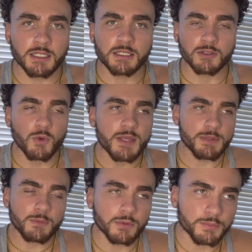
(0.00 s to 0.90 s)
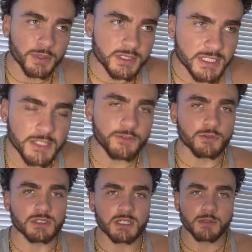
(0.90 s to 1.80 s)
the way people perceive you
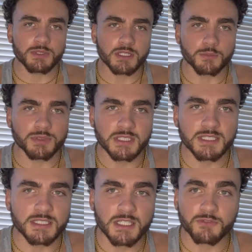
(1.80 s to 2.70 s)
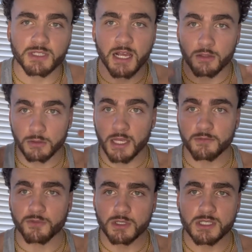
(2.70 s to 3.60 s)
is going to be completely different. Now, like,
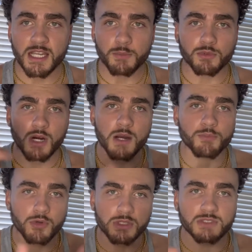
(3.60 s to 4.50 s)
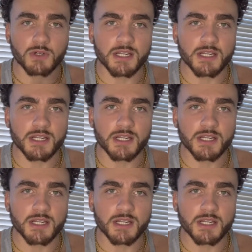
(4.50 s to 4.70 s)
for example, I'm bulking right